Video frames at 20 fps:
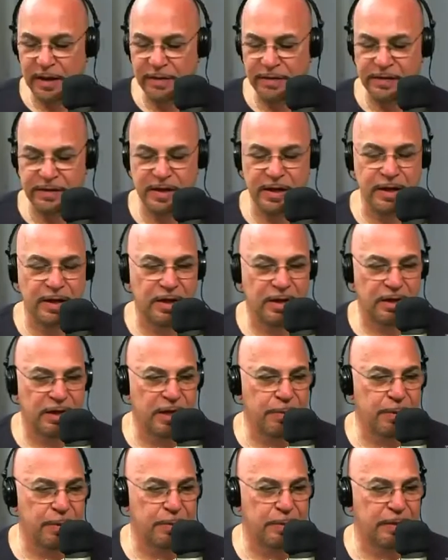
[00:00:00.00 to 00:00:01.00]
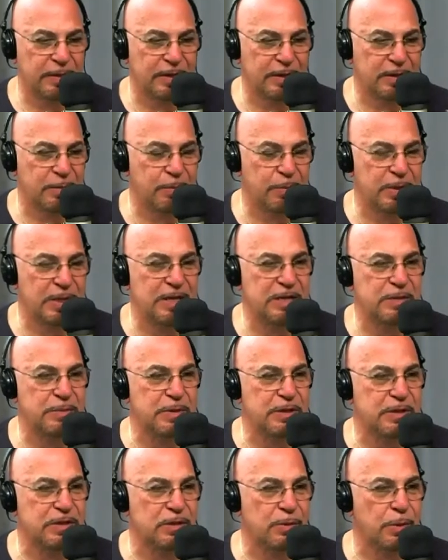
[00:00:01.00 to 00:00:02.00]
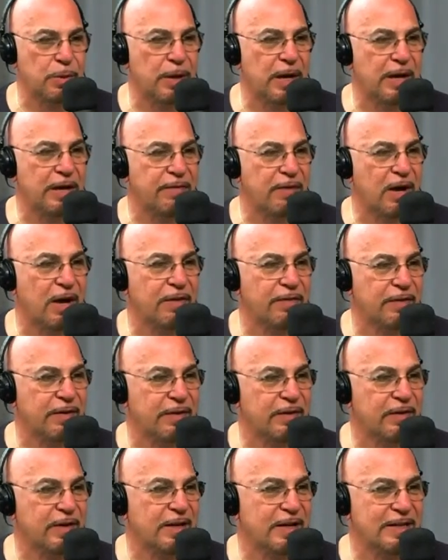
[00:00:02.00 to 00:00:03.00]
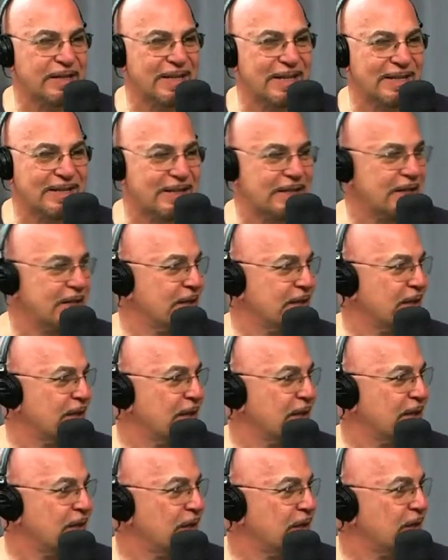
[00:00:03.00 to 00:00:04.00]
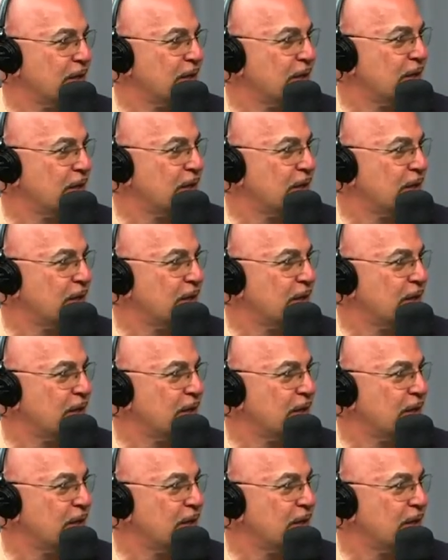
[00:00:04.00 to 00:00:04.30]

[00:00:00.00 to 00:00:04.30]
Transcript: love is that a lot of people think impeached means thrown out of office, and it doesn't. Yeah,